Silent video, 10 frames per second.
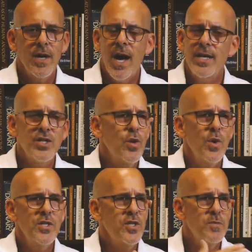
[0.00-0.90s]

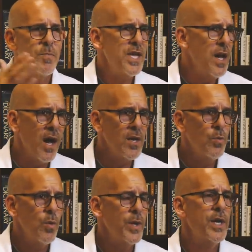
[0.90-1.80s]
consequences
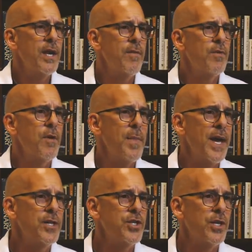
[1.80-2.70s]
beyond what we could ever
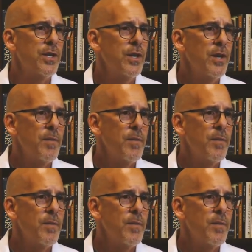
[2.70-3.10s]
imagine.